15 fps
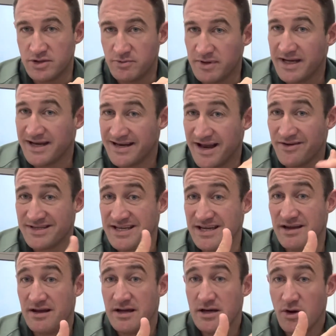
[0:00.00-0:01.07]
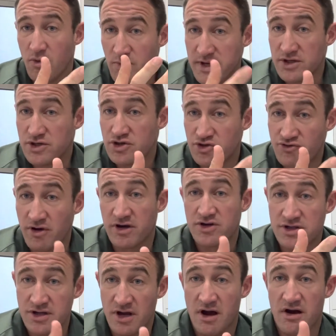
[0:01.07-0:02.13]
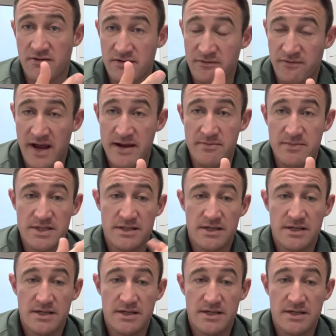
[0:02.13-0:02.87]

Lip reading: we can now see which structures are inflamed,